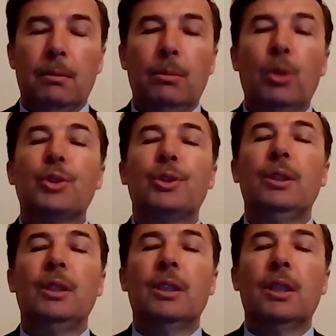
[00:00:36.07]

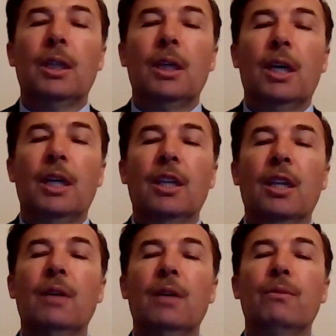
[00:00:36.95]
mercy, and
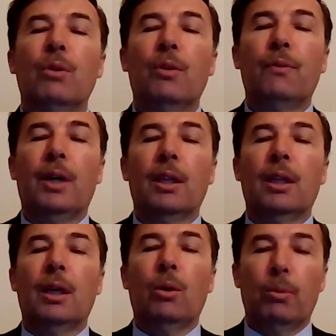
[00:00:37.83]
love of
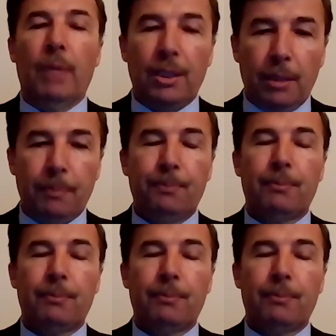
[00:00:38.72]
Allah Almighty.